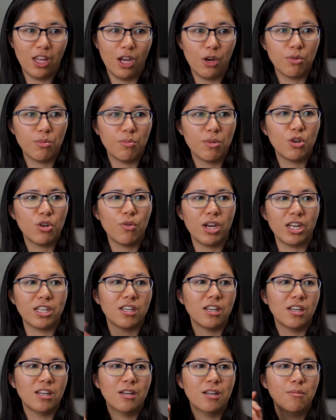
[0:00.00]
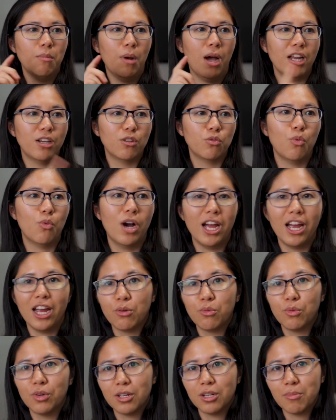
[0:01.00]
that would be great. But why?
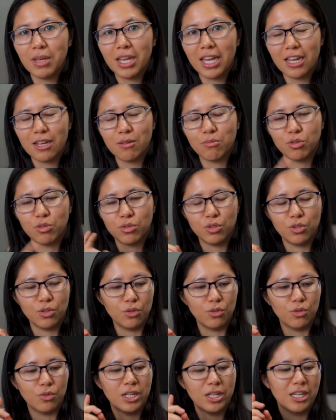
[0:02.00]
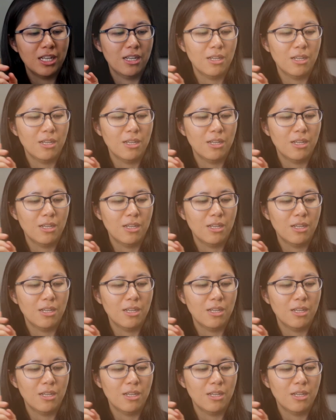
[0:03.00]
I want to be able to